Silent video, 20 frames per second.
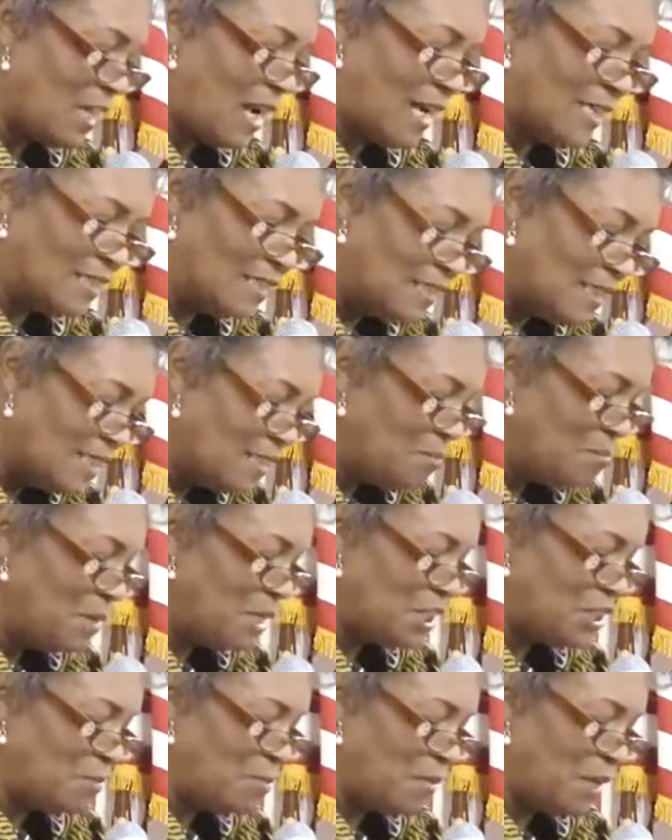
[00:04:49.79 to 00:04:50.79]
I didn't
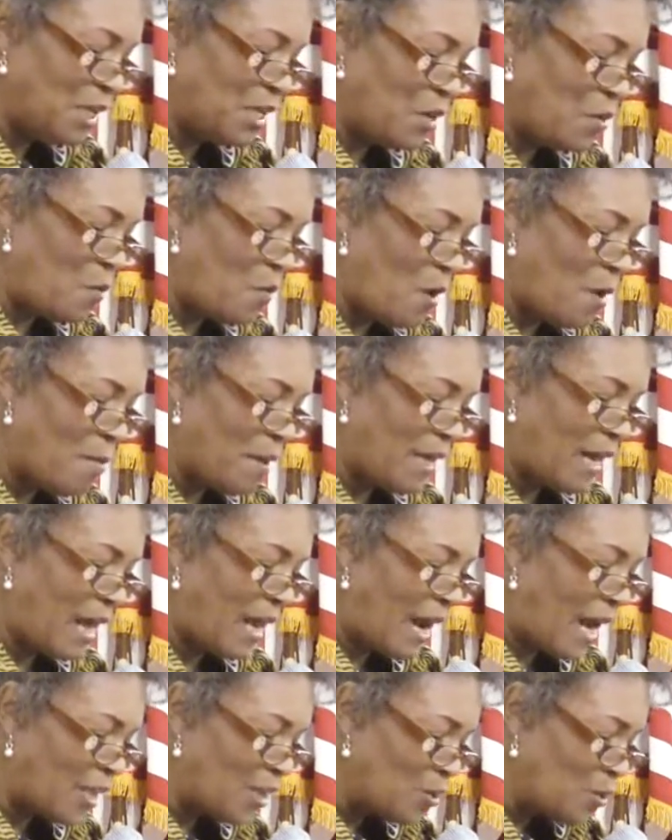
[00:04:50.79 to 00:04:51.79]
mention being a woman, and
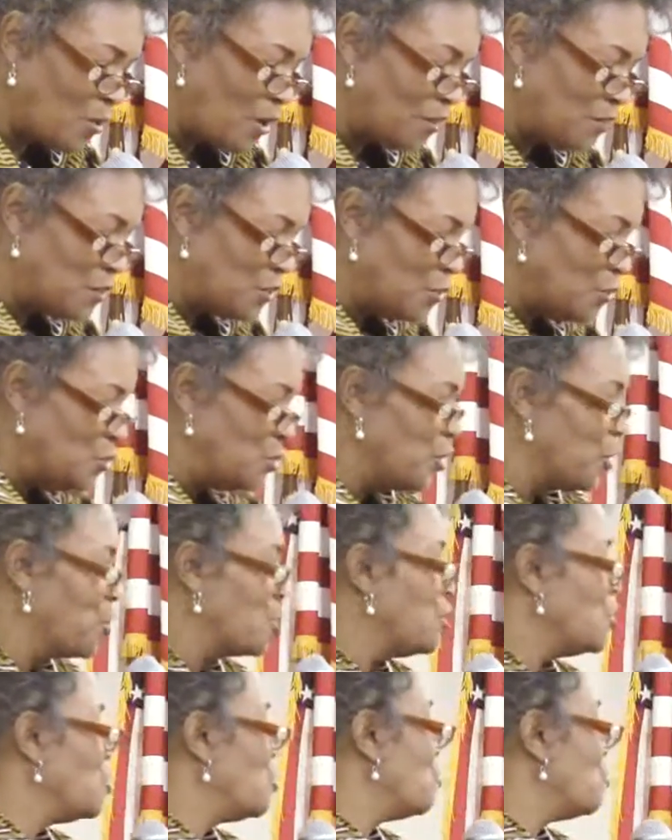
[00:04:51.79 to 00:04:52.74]
I thought of Sojourner